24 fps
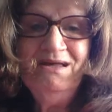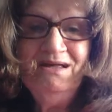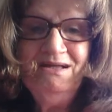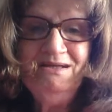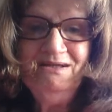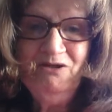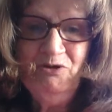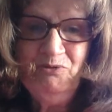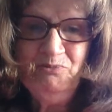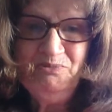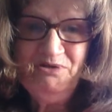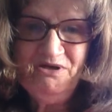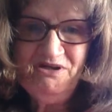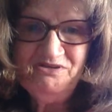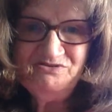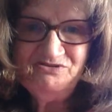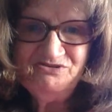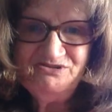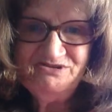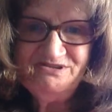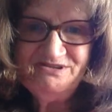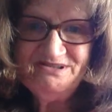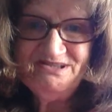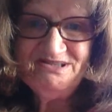Hello,
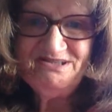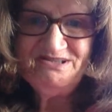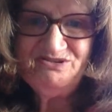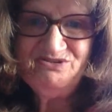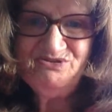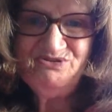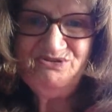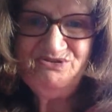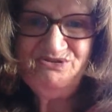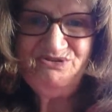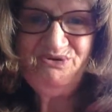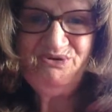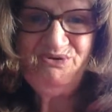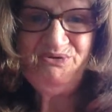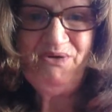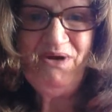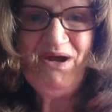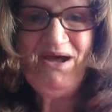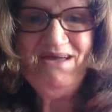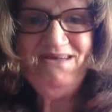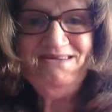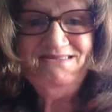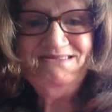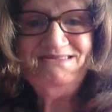brothers and sisters in
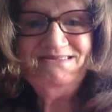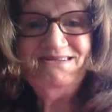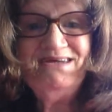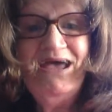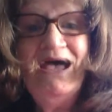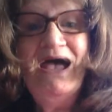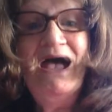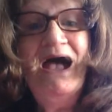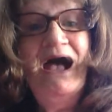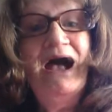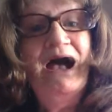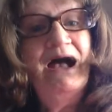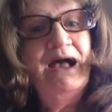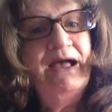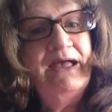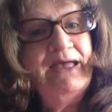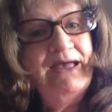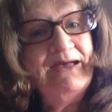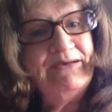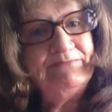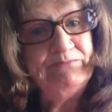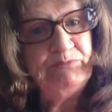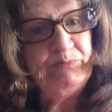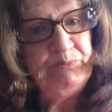Christ. I
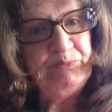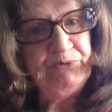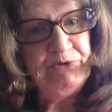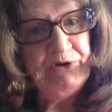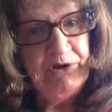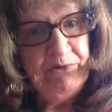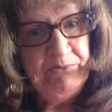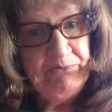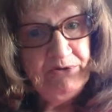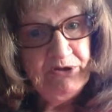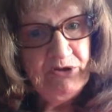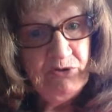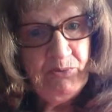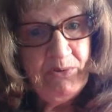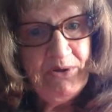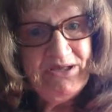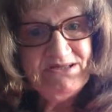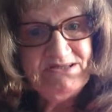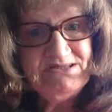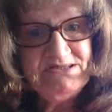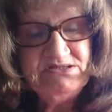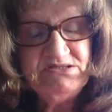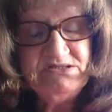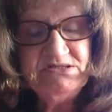have a prayer
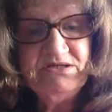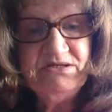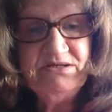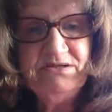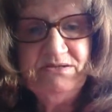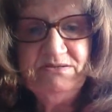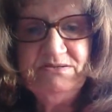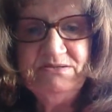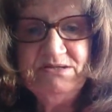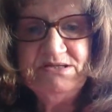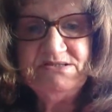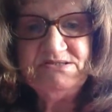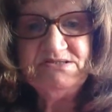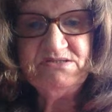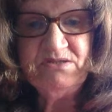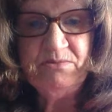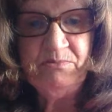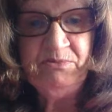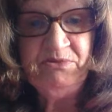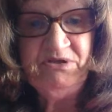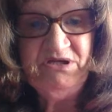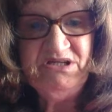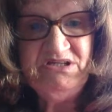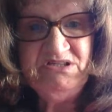request that
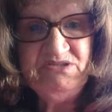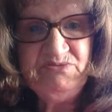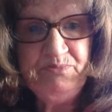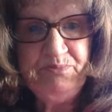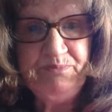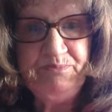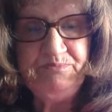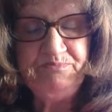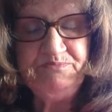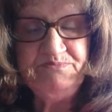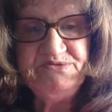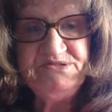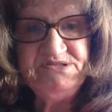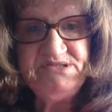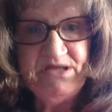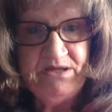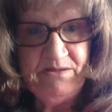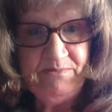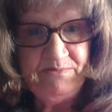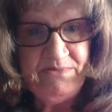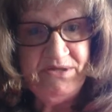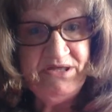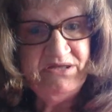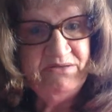someone has
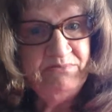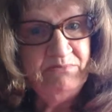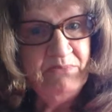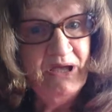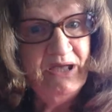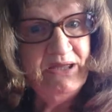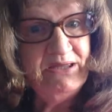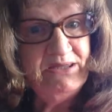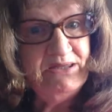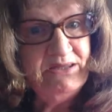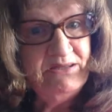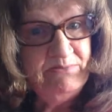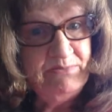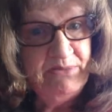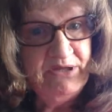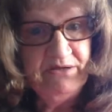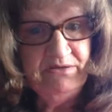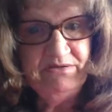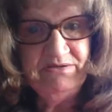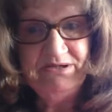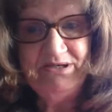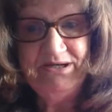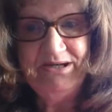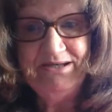sent me in my
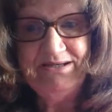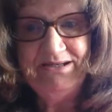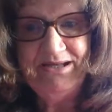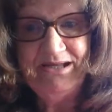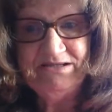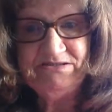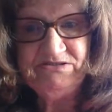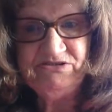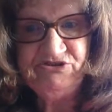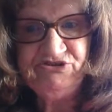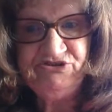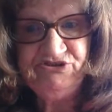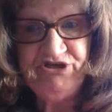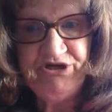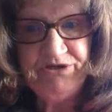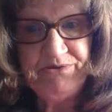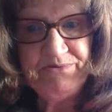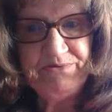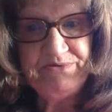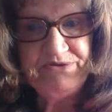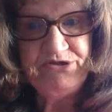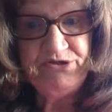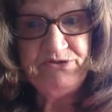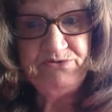email that I'd like to
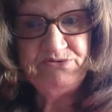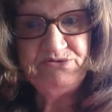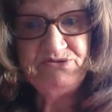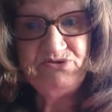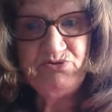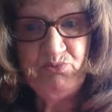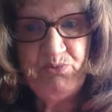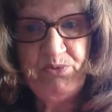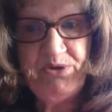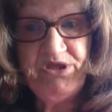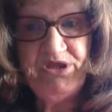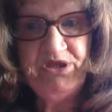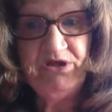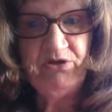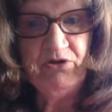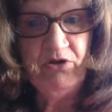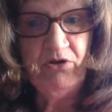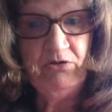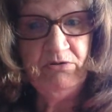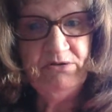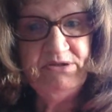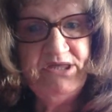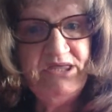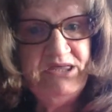share with you so we can
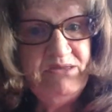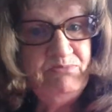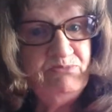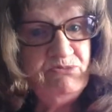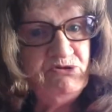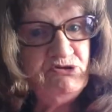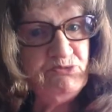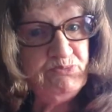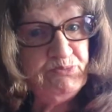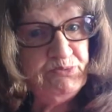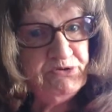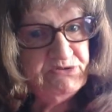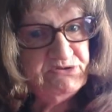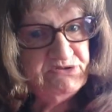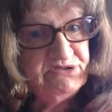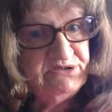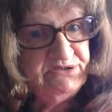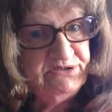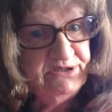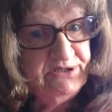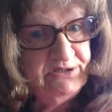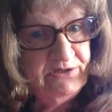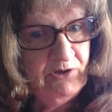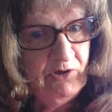all keep this
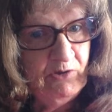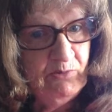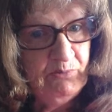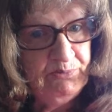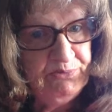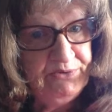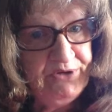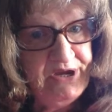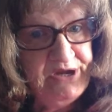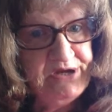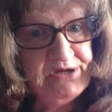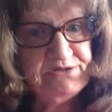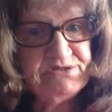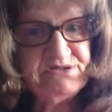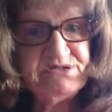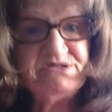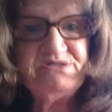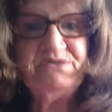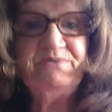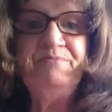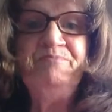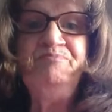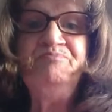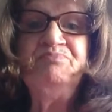person in our
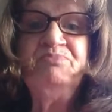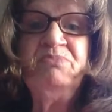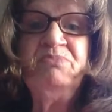prayers.